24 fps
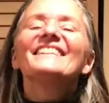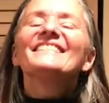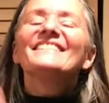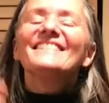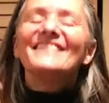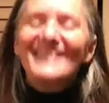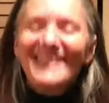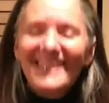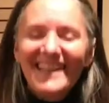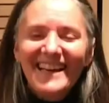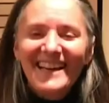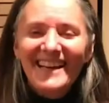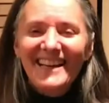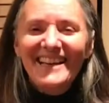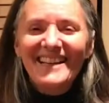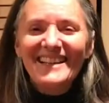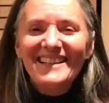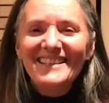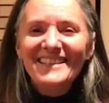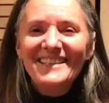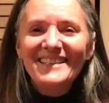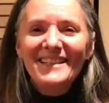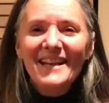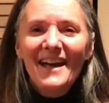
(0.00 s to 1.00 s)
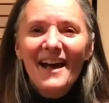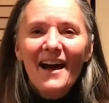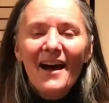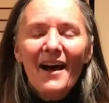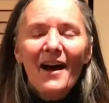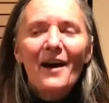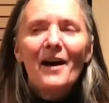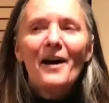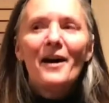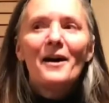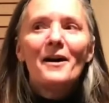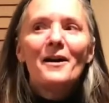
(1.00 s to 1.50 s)
Lynn's
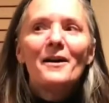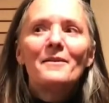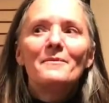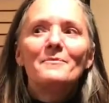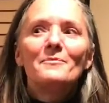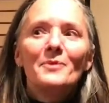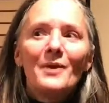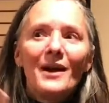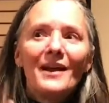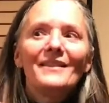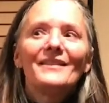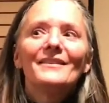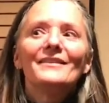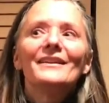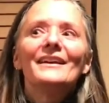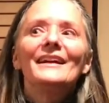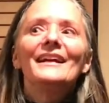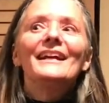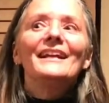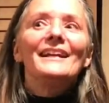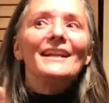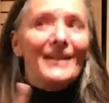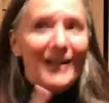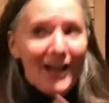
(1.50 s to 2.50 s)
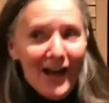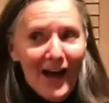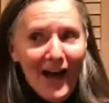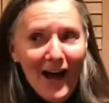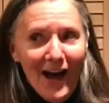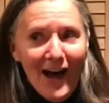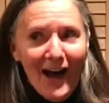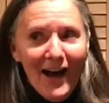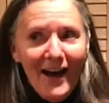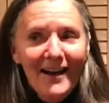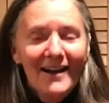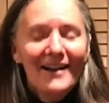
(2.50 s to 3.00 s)

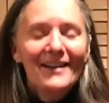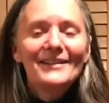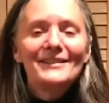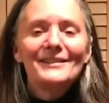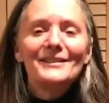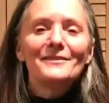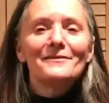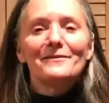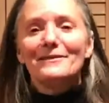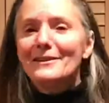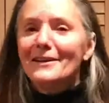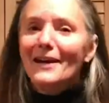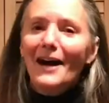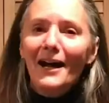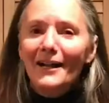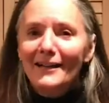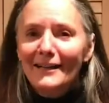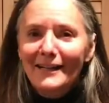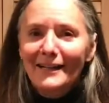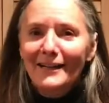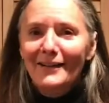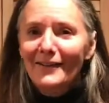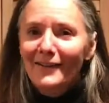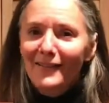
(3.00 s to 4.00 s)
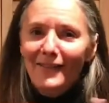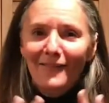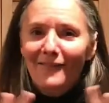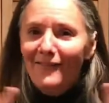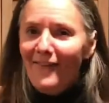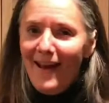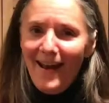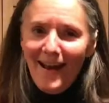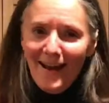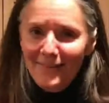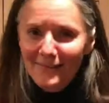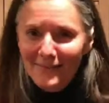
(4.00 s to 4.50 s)
brother-in-law, so we're all here in the
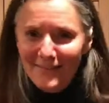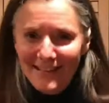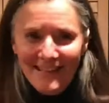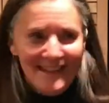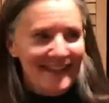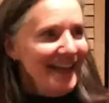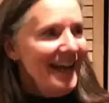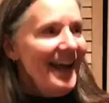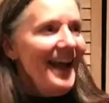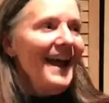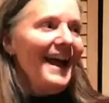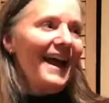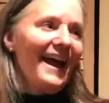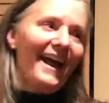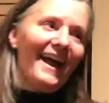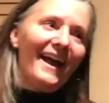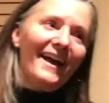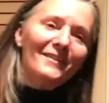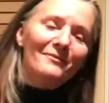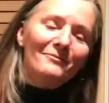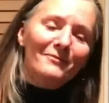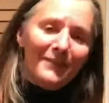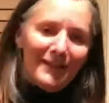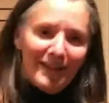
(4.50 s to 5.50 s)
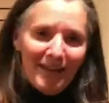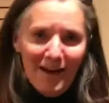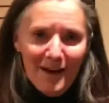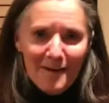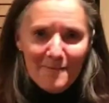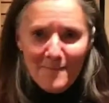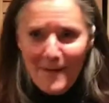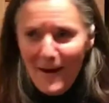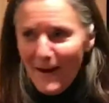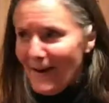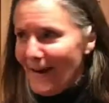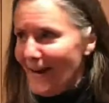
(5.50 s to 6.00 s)
family, and bring out
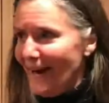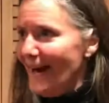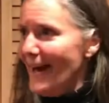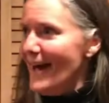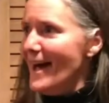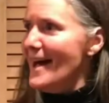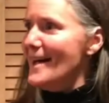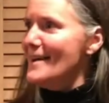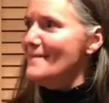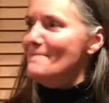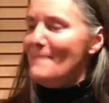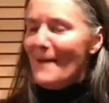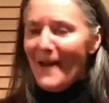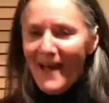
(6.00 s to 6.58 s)
Becca and